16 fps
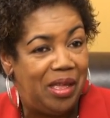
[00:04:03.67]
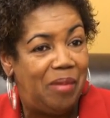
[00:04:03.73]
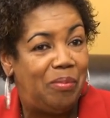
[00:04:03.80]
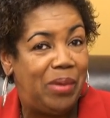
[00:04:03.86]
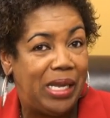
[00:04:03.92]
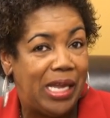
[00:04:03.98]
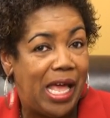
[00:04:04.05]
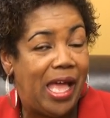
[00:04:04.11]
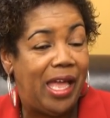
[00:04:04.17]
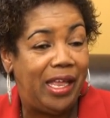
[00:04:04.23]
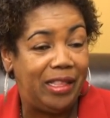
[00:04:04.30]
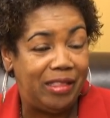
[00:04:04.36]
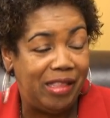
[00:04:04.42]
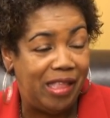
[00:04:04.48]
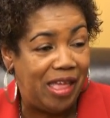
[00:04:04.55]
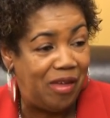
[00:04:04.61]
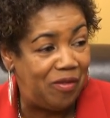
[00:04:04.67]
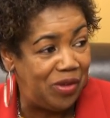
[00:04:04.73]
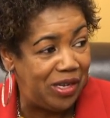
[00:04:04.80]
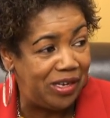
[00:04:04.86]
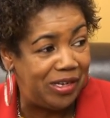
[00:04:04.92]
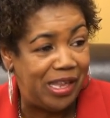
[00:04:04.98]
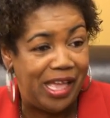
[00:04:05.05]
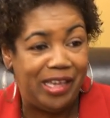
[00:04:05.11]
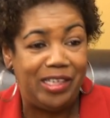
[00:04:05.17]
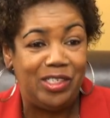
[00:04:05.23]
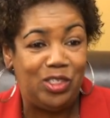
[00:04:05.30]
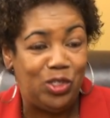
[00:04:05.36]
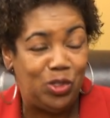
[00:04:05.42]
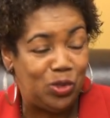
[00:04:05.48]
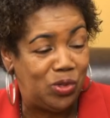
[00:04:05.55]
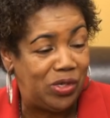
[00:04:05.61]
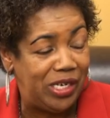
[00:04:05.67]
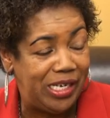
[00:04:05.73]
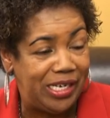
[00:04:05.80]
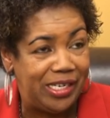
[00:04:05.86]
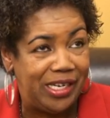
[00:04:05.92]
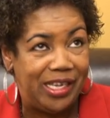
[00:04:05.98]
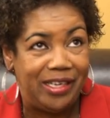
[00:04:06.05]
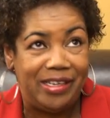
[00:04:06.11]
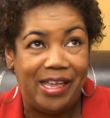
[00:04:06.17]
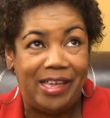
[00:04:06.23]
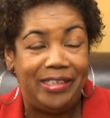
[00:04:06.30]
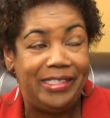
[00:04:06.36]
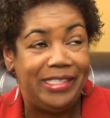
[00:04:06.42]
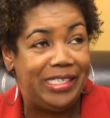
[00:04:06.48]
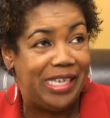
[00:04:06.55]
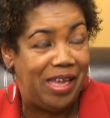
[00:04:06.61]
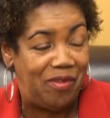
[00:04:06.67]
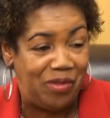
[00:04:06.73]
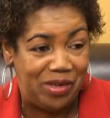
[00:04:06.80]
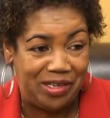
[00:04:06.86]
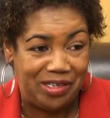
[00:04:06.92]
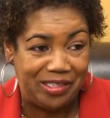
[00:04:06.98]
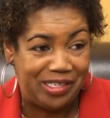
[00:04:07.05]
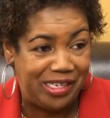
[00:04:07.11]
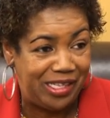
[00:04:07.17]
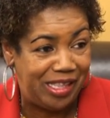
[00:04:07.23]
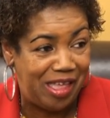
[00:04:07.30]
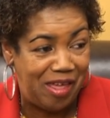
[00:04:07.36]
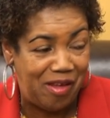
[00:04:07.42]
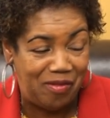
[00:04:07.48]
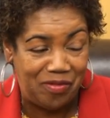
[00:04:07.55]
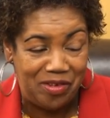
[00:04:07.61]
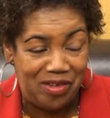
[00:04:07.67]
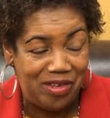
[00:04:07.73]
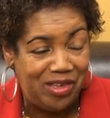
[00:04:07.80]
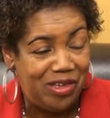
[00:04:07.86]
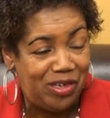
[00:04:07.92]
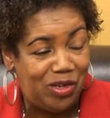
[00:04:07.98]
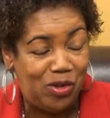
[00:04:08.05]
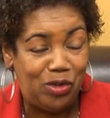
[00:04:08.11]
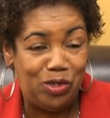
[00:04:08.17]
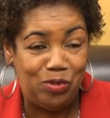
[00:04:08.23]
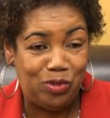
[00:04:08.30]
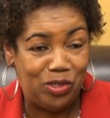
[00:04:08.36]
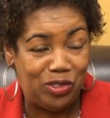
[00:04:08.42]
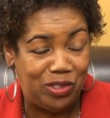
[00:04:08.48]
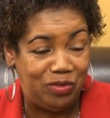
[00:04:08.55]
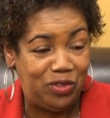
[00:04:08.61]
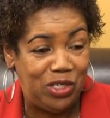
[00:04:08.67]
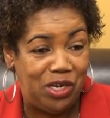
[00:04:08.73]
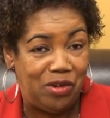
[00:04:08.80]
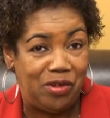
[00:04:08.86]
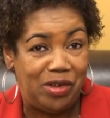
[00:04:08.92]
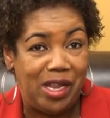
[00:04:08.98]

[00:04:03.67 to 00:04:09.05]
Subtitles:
But I love it, I enjoy it, and I definitely love going to Rose of Sharon.